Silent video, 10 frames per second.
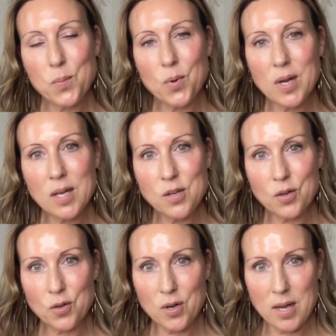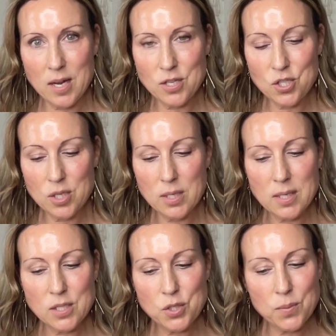bringing your creation
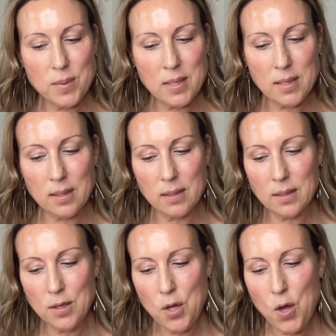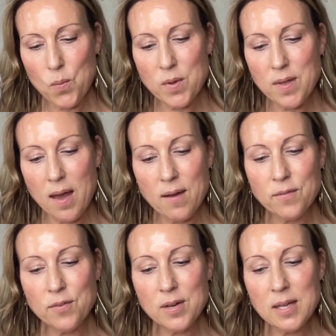into being with
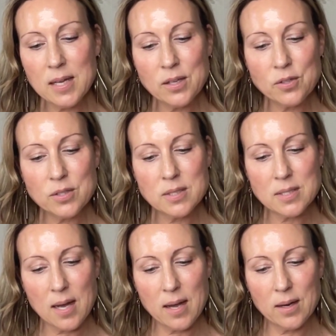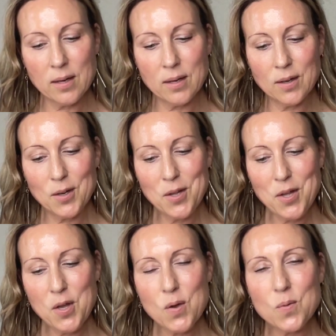every inner desire,
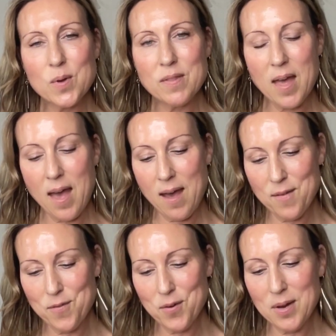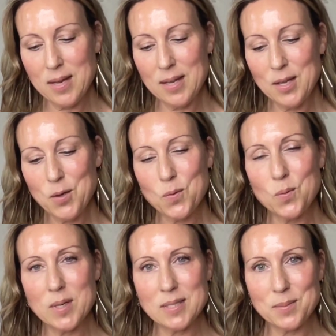with every
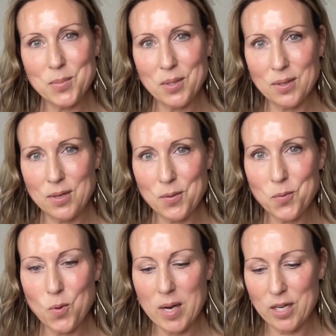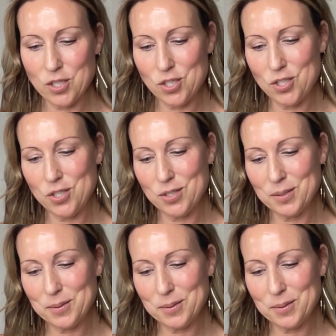whispered wish.